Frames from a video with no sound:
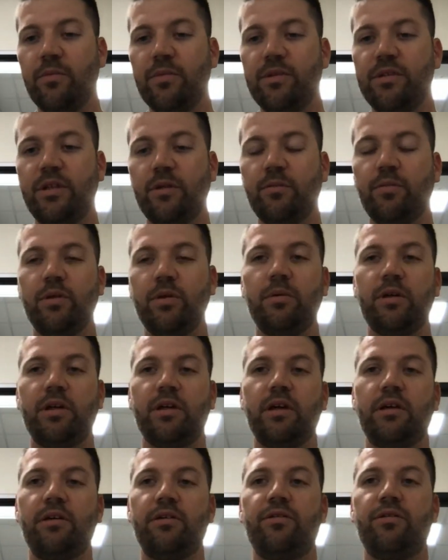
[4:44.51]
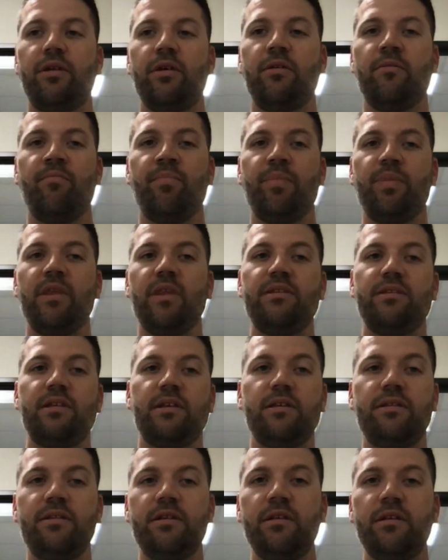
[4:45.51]
simply because this
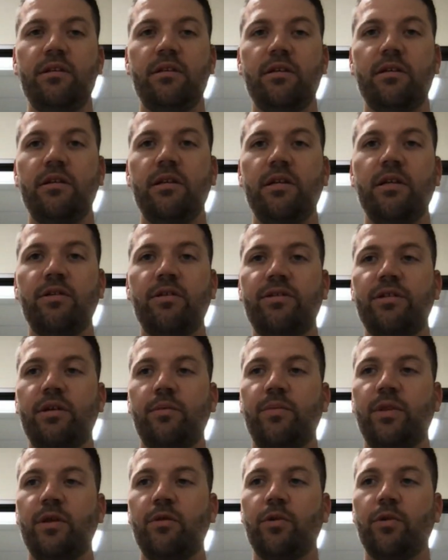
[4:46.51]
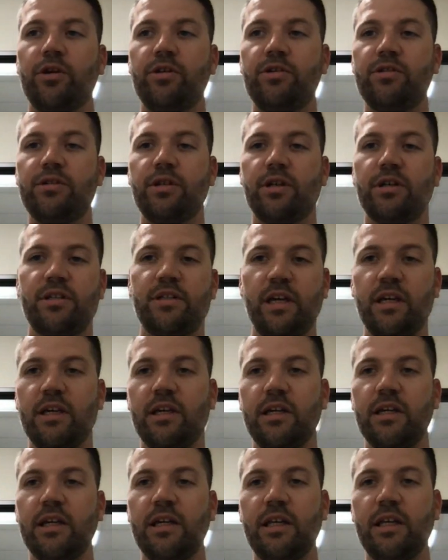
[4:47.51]
isn't, something where you start
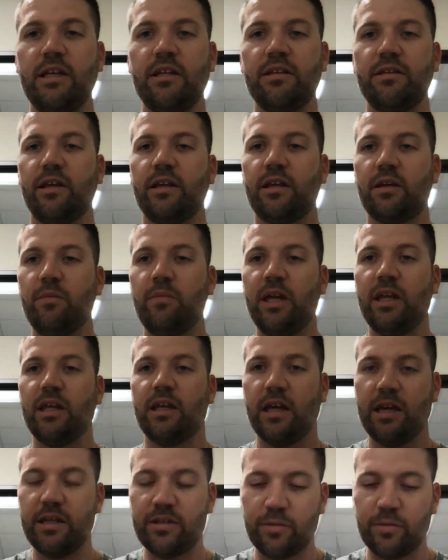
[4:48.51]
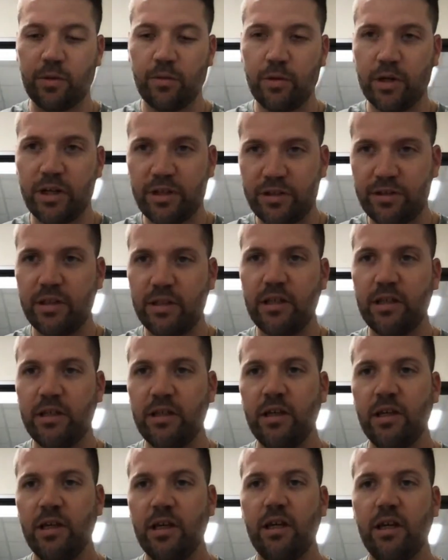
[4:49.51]
taking it and it's like a medication. We want to
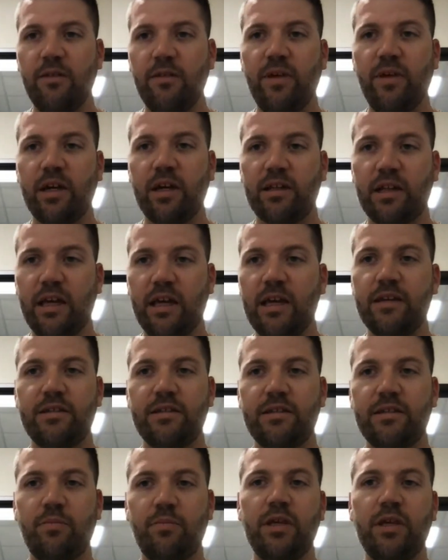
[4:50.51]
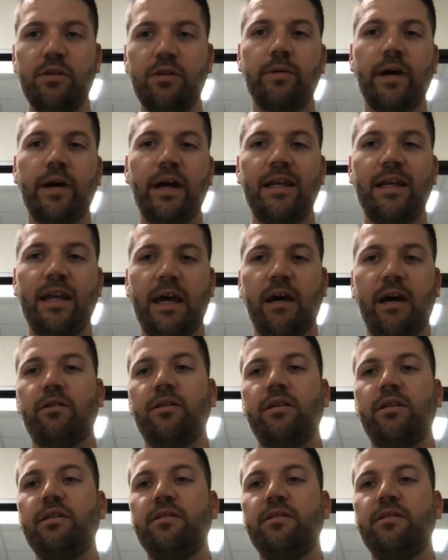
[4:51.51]
see an effect ASAP right now.